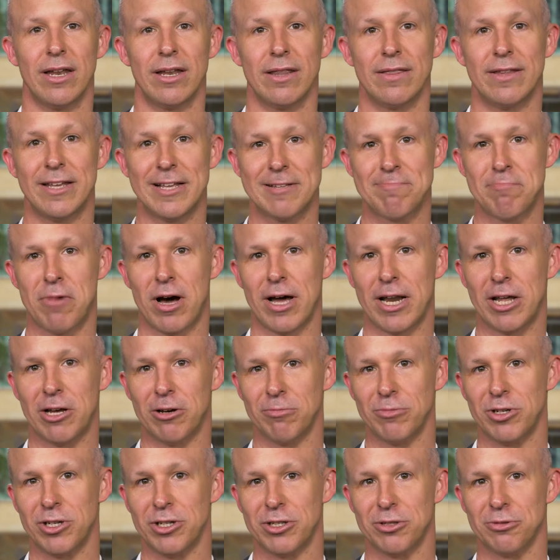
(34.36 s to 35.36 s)
This might
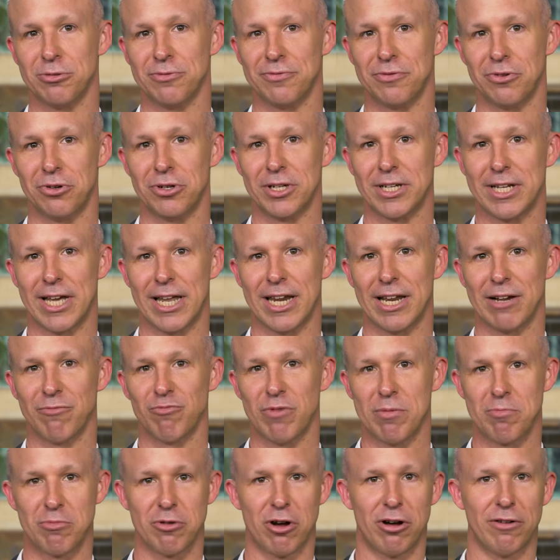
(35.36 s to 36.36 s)
help you to avoid getting
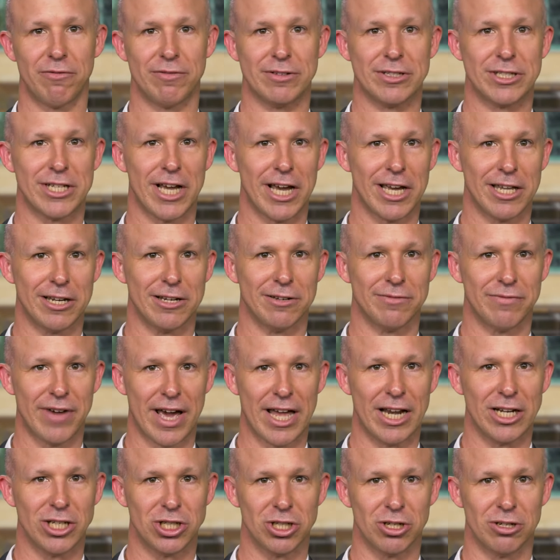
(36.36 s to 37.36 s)
ripped off and taken
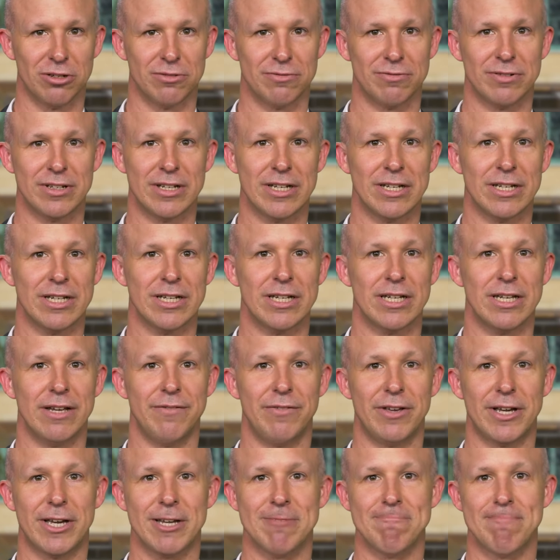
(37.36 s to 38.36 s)
advantage of. If
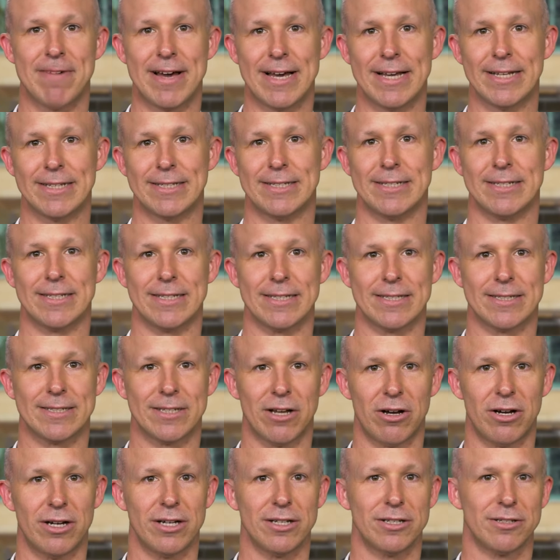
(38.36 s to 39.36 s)
you can master the
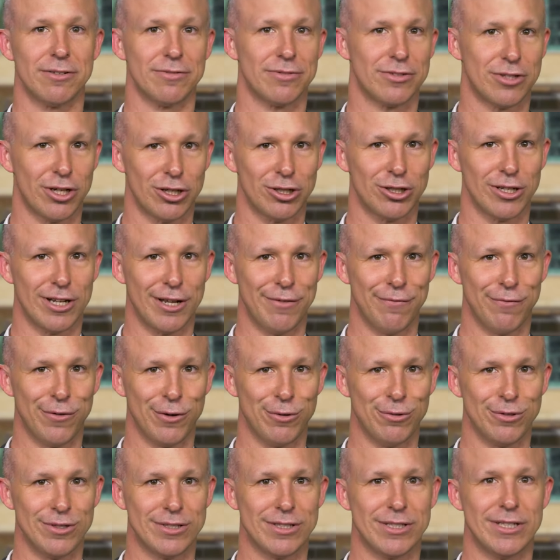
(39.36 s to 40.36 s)
science of social
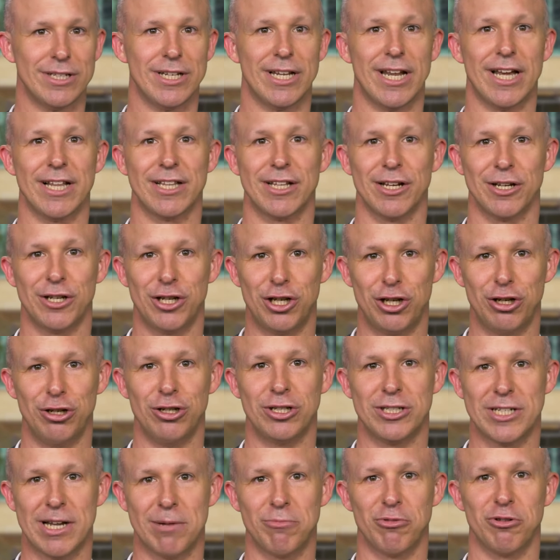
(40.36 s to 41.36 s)
influence, it has a
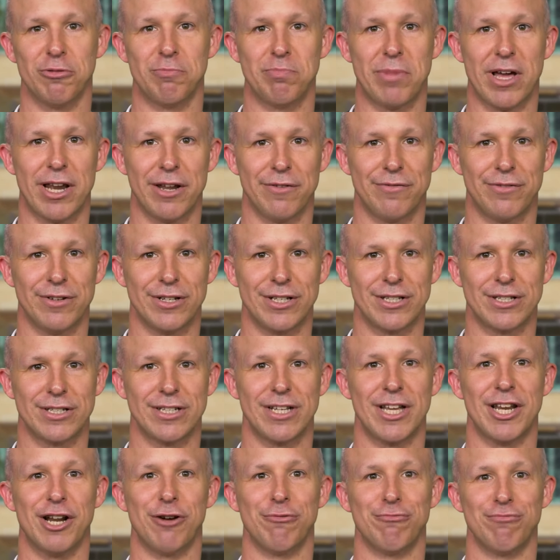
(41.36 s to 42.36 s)
huge number of benefits
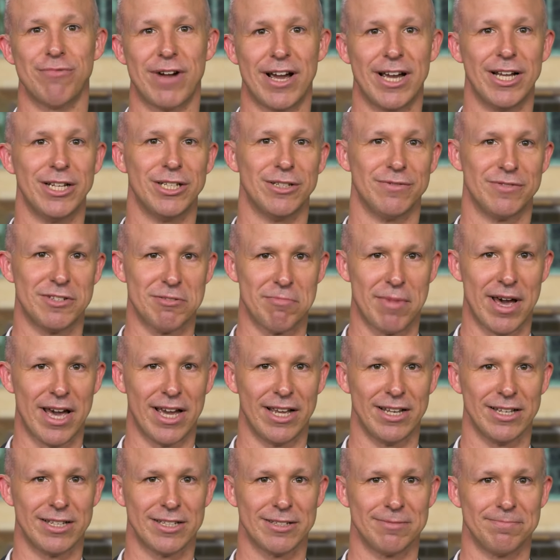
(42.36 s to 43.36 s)
in a range of
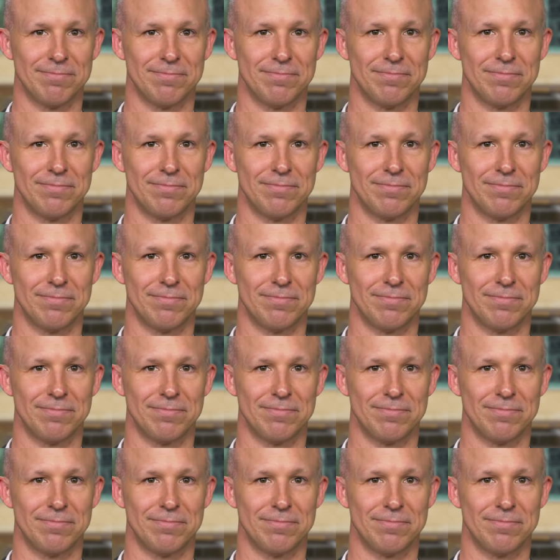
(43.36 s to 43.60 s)
domains.